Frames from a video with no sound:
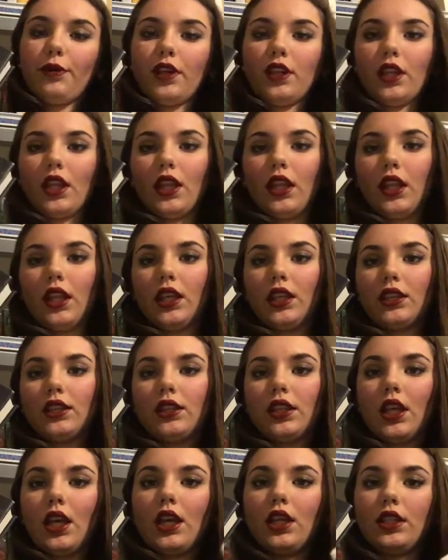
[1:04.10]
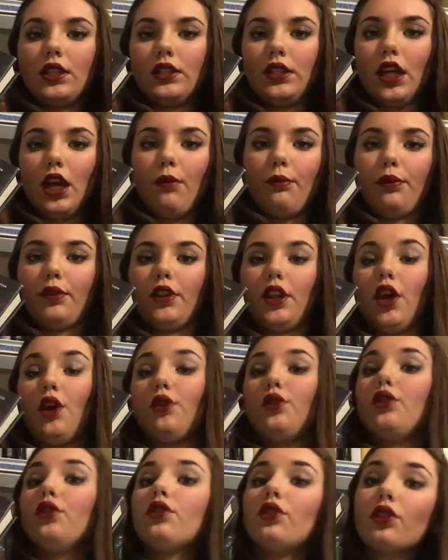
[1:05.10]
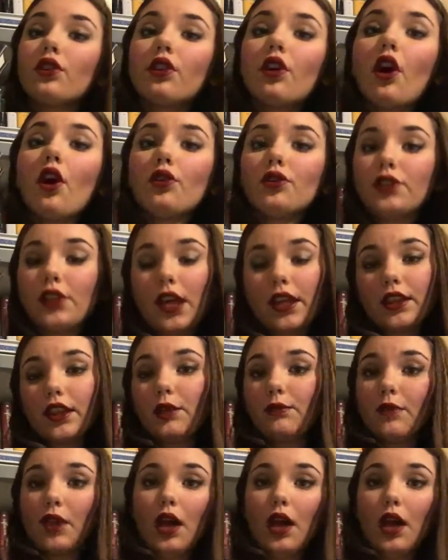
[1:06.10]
be in the links down below. You should go check them